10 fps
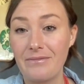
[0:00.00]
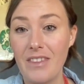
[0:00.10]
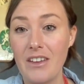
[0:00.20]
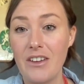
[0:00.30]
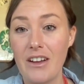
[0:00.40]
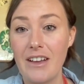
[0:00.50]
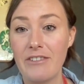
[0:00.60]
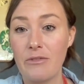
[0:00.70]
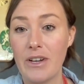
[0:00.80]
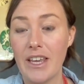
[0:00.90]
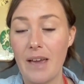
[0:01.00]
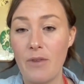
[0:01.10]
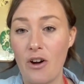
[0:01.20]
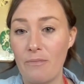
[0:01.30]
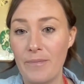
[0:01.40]
Not everyone came
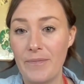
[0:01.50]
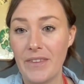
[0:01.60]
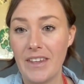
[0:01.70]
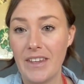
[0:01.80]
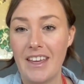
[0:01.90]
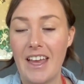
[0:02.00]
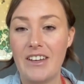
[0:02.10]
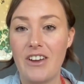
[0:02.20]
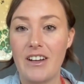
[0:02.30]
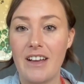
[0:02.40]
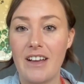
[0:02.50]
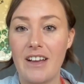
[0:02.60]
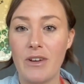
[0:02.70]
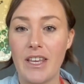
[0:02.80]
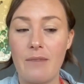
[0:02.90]
home, and not
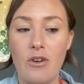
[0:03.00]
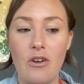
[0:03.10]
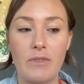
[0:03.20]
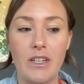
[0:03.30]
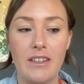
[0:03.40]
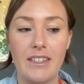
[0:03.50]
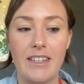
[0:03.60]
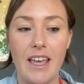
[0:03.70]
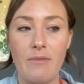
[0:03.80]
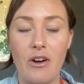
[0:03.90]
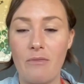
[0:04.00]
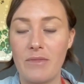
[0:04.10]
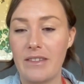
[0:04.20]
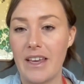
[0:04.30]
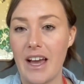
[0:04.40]
everyone came home to the same home
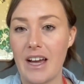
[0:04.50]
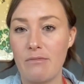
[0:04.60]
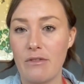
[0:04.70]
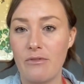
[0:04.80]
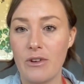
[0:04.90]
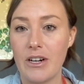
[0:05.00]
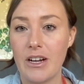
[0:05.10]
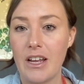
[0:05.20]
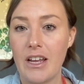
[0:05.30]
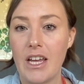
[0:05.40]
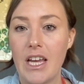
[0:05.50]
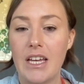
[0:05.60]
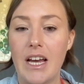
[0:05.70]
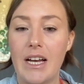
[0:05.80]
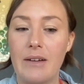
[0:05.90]
that they had before.
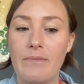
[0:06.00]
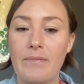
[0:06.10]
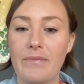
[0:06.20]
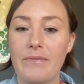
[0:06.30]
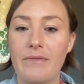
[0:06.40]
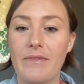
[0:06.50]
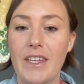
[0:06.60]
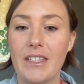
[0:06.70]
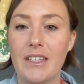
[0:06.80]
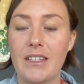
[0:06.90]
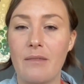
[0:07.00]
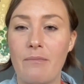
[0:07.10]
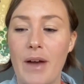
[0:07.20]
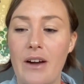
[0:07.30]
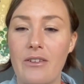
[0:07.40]
Um, this is
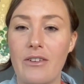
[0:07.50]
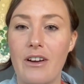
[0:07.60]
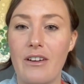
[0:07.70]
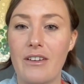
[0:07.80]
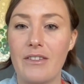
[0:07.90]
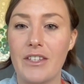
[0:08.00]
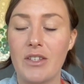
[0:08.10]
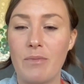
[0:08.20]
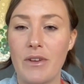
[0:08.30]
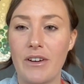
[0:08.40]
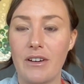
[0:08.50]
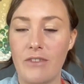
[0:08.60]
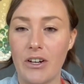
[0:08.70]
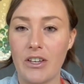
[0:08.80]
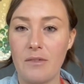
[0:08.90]
about the spirit of
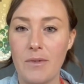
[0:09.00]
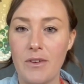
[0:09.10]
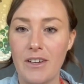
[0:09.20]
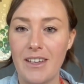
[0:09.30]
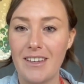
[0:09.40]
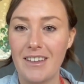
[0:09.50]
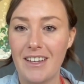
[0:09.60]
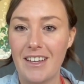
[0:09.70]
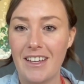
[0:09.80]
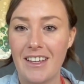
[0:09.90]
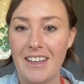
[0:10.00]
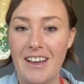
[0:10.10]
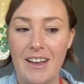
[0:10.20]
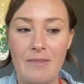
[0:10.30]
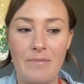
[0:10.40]
our community
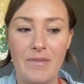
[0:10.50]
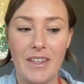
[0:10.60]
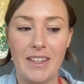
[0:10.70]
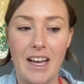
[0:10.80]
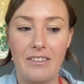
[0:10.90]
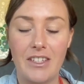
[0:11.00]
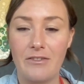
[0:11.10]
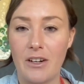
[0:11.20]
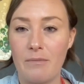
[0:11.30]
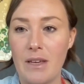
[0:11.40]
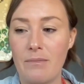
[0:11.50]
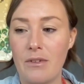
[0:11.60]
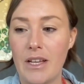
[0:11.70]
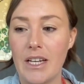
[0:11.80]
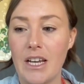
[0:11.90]
um, the lives of our
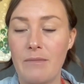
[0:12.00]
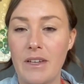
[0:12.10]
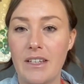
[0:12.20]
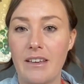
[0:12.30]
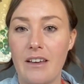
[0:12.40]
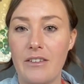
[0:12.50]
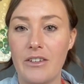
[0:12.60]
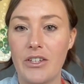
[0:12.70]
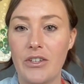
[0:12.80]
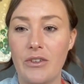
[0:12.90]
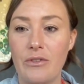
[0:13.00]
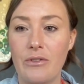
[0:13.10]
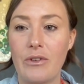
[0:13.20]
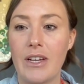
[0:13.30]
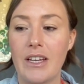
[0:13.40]
people and coming together
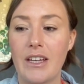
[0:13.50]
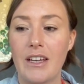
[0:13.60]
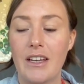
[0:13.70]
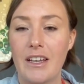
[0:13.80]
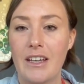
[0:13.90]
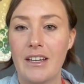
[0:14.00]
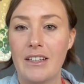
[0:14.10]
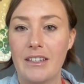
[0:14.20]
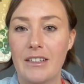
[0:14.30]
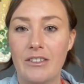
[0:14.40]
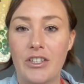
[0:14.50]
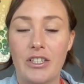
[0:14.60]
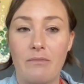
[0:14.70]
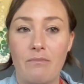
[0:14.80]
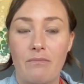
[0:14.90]
to
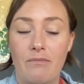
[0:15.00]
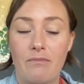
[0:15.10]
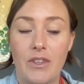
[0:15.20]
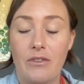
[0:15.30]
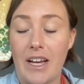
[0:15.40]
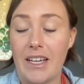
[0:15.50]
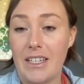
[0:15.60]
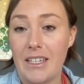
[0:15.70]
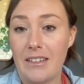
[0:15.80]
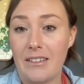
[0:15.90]
just unite.